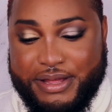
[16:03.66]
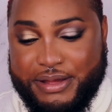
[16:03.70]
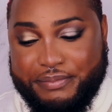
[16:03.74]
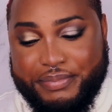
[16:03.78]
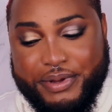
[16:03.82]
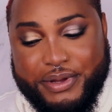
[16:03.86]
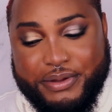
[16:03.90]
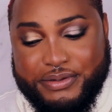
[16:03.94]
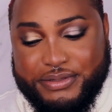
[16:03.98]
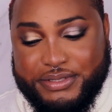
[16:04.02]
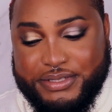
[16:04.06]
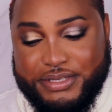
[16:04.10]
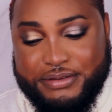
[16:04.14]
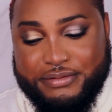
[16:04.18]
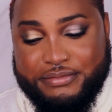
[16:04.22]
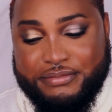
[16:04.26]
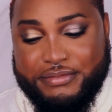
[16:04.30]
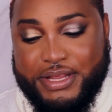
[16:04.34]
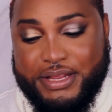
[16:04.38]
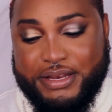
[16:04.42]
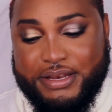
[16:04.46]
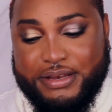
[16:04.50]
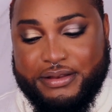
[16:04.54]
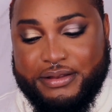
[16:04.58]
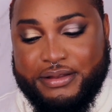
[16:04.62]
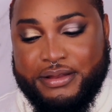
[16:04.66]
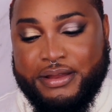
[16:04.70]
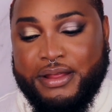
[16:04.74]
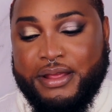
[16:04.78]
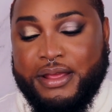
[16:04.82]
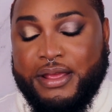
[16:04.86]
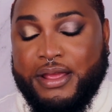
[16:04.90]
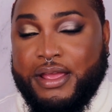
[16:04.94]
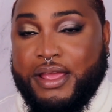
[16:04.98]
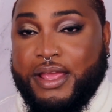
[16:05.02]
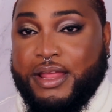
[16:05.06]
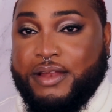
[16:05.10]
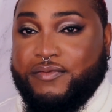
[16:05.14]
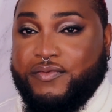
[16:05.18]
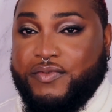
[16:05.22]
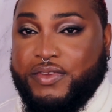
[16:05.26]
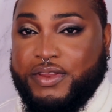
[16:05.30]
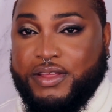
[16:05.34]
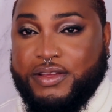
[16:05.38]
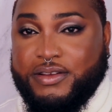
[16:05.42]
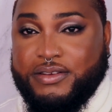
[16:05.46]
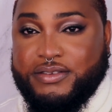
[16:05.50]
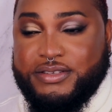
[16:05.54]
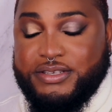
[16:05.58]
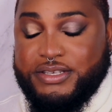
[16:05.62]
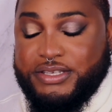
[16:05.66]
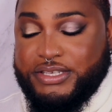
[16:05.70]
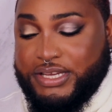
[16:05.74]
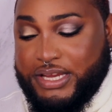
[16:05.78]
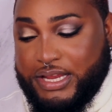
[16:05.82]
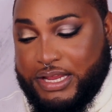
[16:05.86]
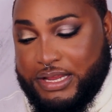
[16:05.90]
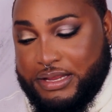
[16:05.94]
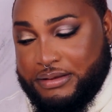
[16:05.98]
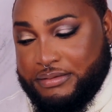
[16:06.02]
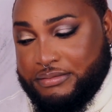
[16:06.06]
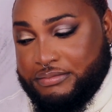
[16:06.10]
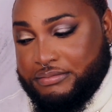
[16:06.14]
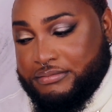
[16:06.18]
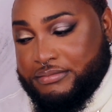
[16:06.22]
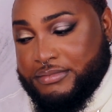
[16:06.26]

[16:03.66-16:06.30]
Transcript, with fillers: out posts and, and, and videos and shit.